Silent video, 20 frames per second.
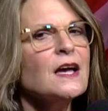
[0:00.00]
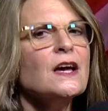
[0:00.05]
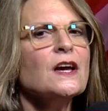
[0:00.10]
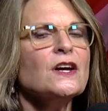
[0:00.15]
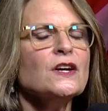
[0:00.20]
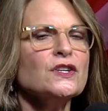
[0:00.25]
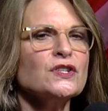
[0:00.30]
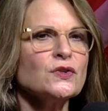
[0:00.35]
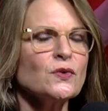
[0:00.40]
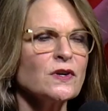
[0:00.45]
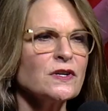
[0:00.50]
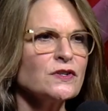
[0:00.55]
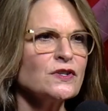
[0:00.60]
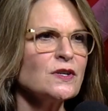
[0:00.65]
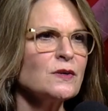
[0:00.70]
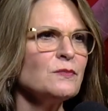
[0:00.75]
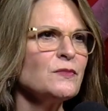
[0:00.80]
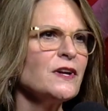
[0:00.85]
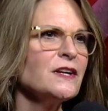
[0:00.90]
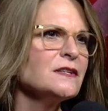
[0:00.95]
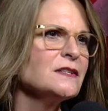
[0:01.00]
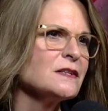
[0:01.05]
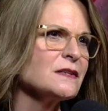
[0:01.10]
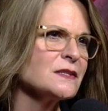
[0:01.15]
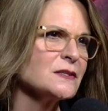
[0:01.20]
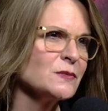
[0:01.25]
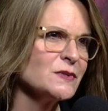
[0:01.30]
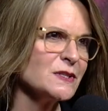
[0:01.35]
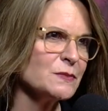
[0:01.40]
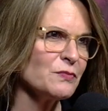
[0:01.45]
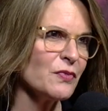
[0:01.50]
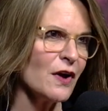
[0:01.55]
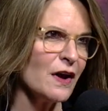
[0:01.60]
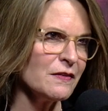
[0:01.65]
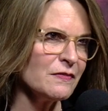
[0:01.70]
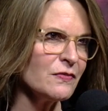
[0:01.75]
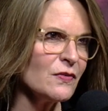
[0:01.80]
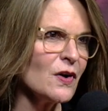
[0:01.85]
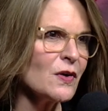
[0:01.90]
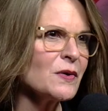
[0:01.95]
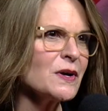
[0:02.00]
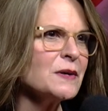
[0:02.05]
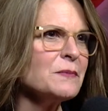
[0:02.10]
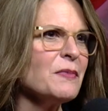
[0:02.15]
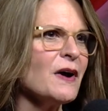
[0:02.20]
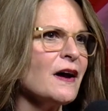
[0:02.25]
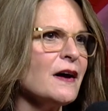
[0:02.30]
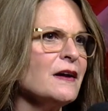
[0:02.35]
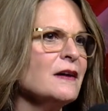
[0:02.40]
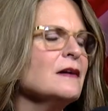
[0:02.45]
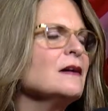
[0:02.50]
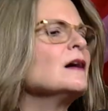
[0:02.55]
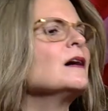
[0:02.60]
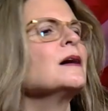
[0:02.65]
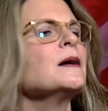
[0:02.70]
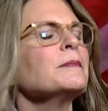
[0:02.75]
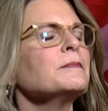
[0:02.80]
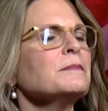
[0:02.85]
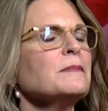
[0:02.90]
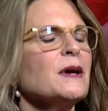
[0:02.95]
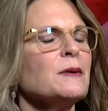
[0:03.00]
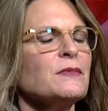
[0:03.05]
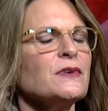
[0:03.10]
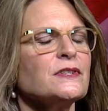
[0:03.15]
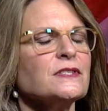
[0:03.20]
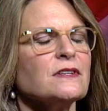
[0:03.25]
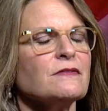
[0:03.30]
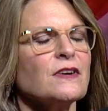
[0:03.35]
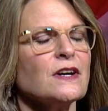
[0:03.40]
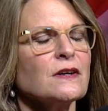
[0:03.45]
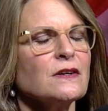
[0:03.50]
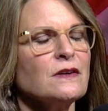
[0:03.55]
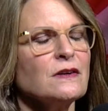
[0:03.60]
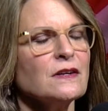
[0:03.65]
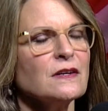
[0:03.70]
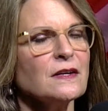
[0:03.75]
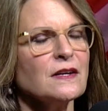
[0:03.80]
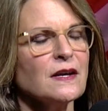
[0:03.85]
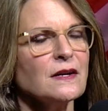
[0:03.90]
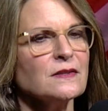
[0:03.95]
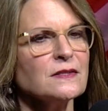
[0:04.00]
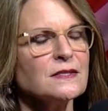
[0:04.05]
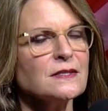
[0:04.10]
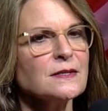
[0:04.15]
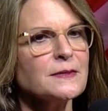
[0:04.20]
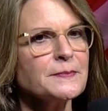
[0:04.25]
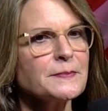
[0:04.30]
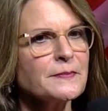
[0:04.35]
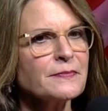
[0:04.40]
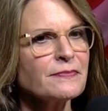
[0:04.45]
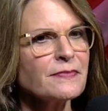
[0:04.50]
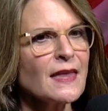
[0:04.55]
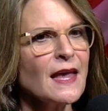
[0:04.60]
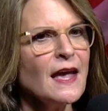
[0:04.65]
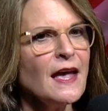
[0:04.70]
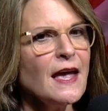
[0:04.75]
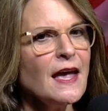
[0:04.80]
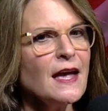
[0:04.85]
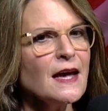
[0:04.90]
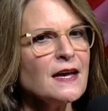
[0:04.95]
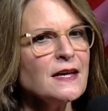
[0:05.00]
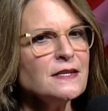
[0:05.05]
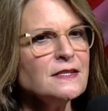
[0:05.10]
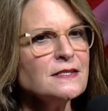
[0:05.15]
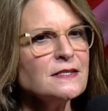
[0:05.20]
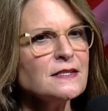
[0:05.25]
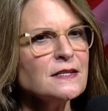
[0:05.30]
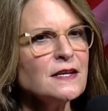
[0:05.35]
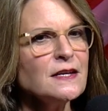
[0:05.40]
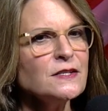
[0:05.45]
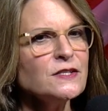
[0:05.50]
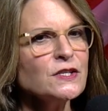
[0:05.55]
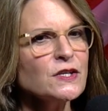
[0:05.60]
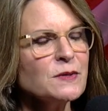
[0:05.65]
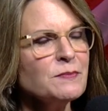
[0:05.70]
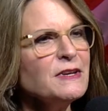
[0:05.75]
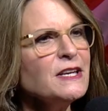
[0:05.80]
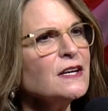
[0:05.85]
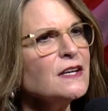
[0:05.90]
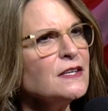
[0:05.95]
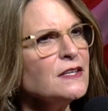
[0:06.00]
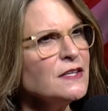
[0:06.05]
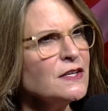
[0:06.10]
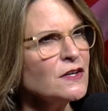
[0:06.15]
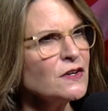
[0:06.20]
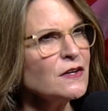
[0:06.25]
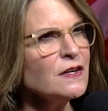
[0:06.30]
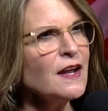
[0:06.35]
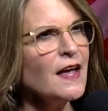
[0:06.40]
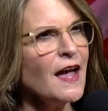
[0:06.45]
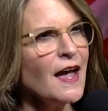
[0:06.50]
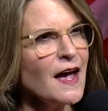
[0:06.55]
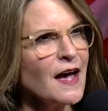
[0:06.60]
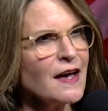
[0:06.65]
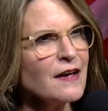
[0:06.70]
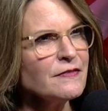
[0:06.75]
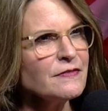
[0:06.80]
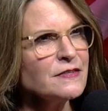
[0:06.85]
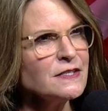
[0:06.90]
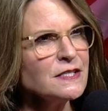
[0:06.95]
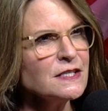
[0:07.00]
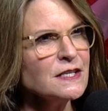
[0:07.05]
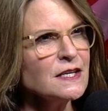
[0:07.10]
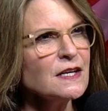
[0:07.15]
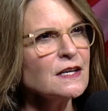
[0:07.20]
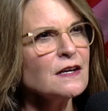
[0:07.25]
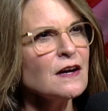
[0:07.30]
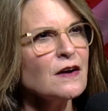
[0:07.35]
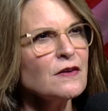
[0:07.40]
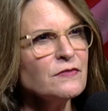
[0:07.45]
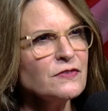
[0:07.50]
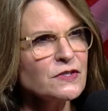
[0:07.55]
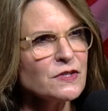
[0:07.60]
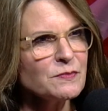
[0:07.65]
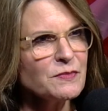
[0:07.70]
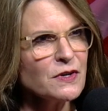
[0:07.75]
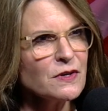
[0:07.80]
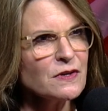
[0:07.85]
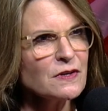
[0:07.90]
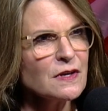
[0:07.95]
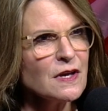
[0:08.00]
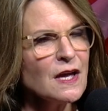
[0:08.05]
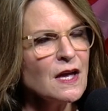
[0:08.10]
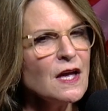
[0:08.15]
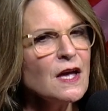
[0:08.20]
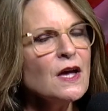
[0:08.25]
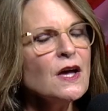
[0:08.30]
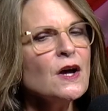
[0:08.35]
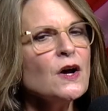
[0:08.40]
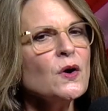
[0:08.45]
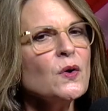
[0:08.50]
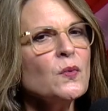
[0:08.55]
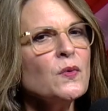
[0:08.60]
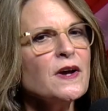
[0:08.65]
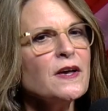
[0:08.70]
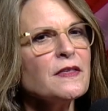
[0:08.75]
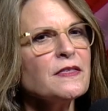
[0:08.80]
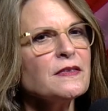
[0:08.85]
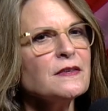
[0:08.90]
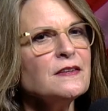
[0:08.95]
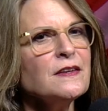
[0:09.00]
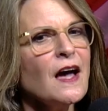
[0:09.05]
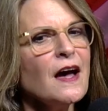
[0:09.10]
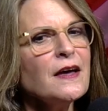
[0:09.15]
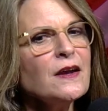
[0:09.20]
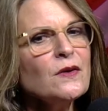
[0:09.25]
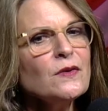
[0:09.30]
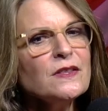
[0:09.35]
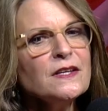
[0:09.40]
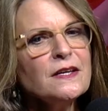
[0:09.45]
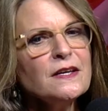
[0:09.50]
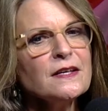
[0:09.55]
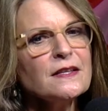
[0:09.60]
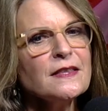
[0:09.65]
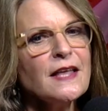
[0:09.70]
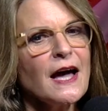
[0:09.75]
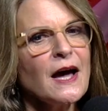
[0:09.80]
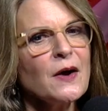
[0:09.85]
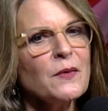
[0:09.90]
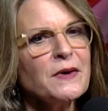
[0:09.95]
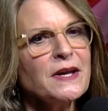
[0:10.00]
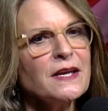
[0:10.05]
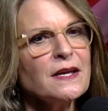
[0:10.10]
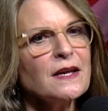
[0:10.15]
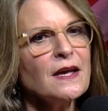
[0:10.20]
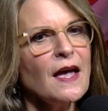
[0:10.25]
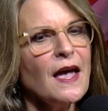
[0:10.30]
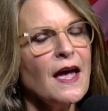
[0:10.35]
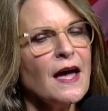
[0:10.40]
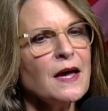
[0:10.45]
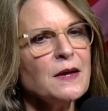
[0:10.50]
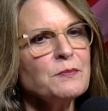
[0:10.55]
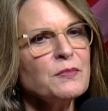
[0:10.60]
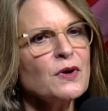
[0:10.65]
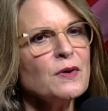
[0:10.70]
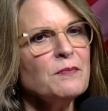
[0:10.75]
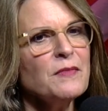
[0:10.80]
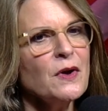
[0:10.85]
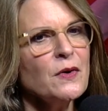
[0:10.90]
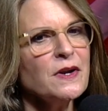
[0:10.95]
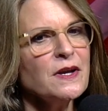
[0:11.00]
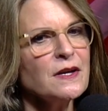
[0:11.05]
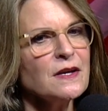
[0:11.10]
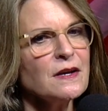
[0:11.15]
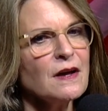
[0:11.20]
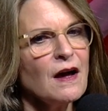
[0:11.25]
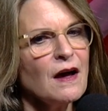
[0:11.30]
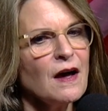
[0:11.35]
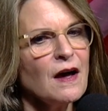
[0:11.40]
Short-term rentals was brought forward by members of our current council, and it took me a year and a half to get comfortable with not only allowing and promoting